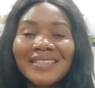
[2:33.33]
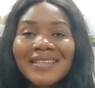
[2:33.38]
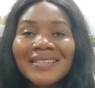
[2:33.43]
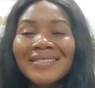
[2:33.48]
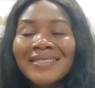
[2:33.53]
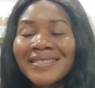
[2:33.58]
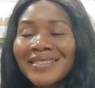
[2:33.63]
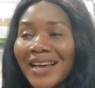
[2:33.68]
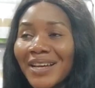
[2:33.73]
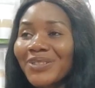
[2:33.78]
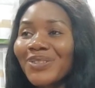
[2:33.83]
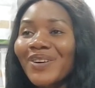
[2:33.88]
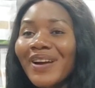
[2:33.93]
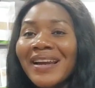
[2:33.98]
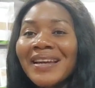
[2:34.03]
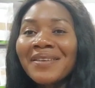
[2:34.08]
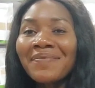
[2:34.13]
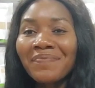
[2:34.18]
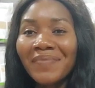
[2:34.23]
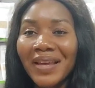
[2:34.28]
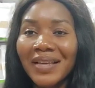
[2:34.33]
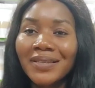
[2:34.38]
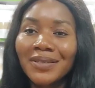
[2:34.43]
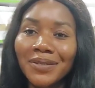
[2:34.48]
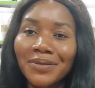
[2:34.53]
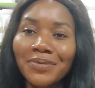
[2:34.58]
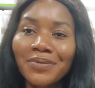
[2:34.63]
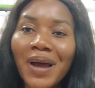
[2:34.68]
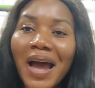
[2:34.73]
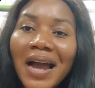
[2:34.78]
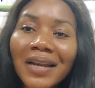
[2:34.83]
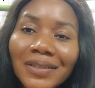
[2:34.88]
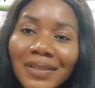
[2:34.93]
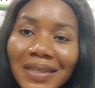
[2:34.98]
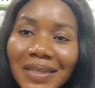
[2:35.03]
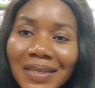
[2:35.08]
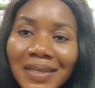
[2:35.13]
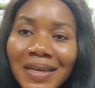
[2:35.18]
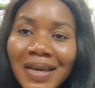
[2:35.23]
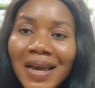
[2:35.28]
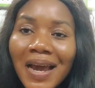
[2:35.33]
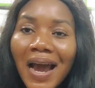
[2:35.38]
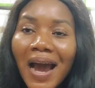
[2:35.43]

is naturally meant to actually